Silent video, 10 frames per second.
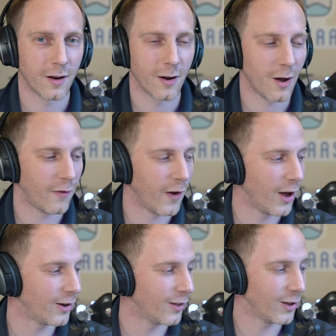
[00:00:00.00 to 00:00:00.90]
I've
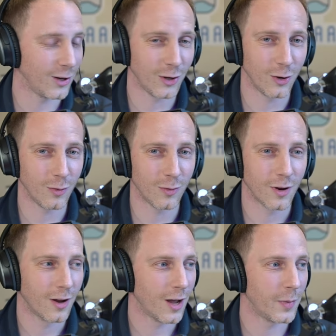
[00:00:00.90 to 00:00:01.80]
heard that you
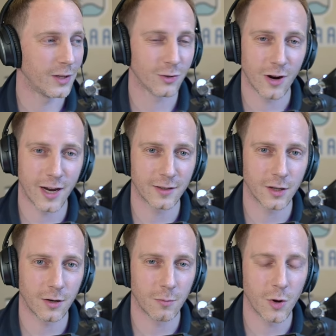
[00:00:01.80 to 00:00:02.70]
have been trying
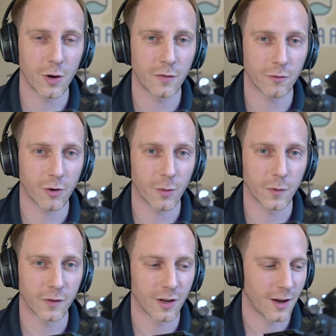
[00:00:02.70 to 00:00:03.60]
to move groups.